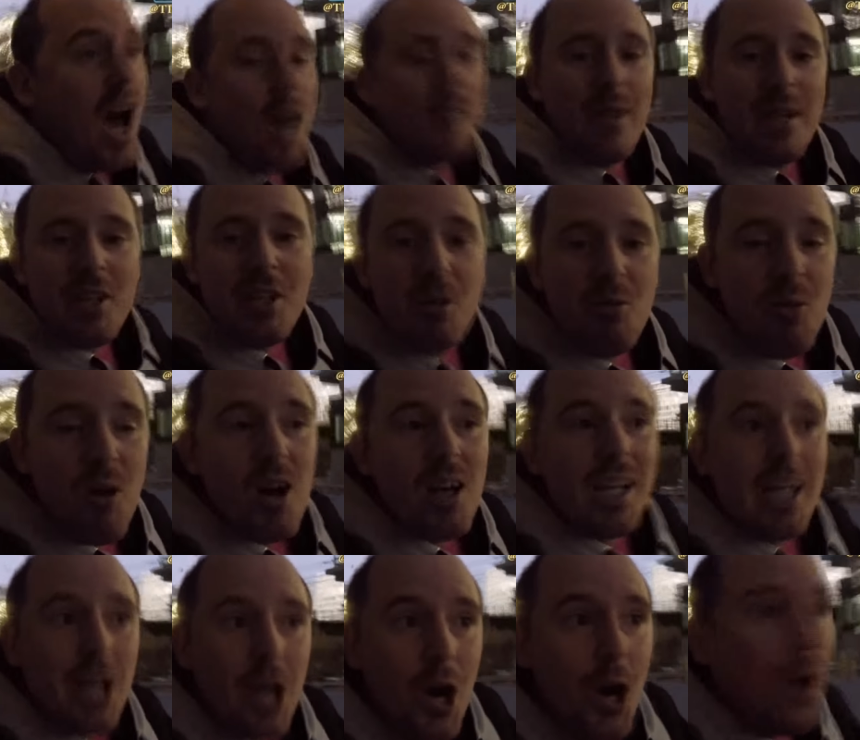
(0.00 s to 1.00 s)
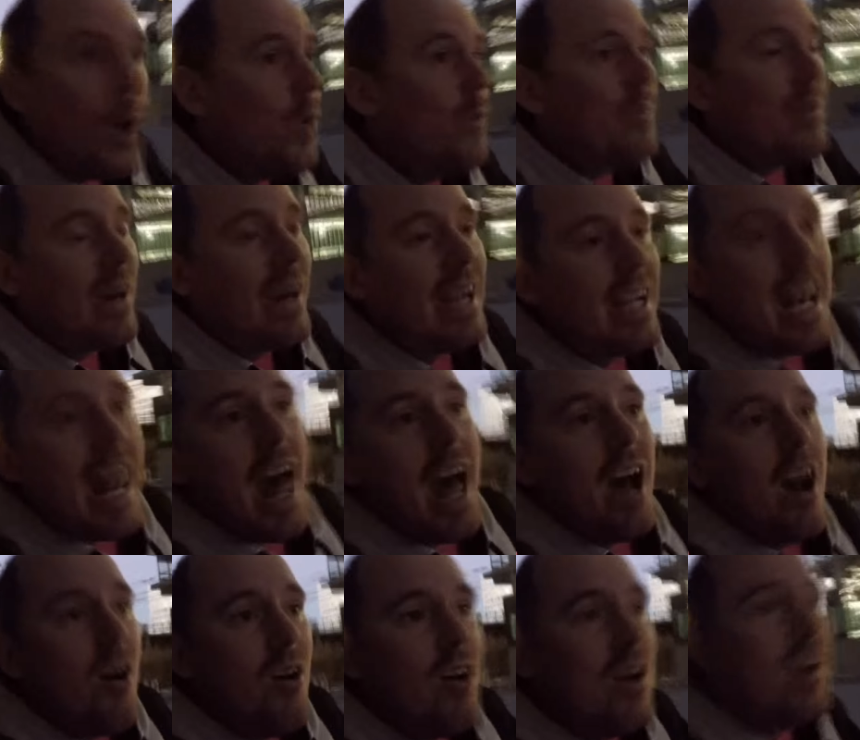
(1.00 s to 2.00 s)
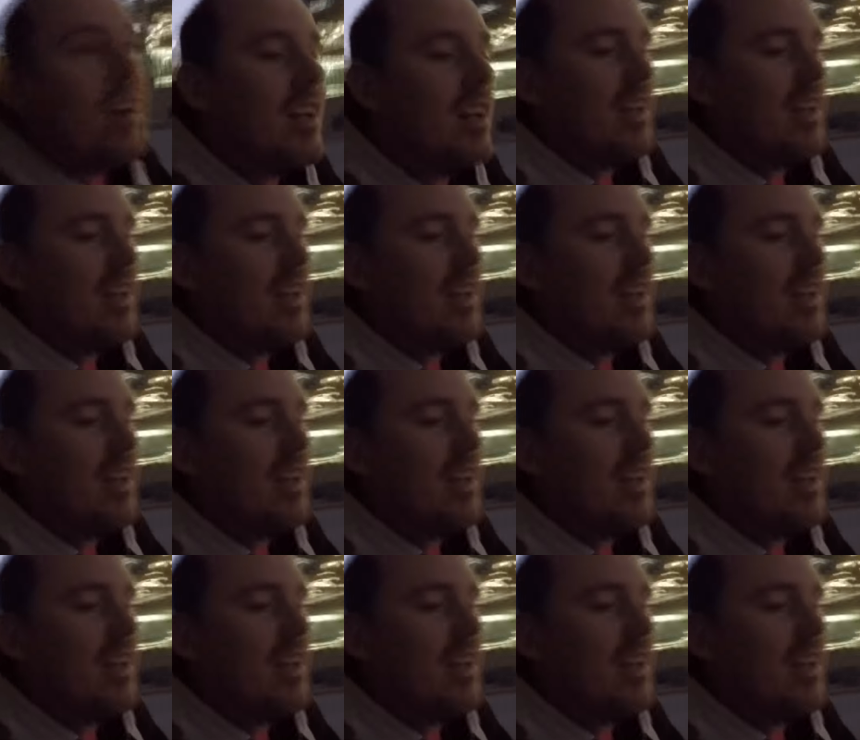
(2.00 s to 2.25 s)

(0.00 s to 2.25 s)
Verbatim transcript: I'm actually walking home right now.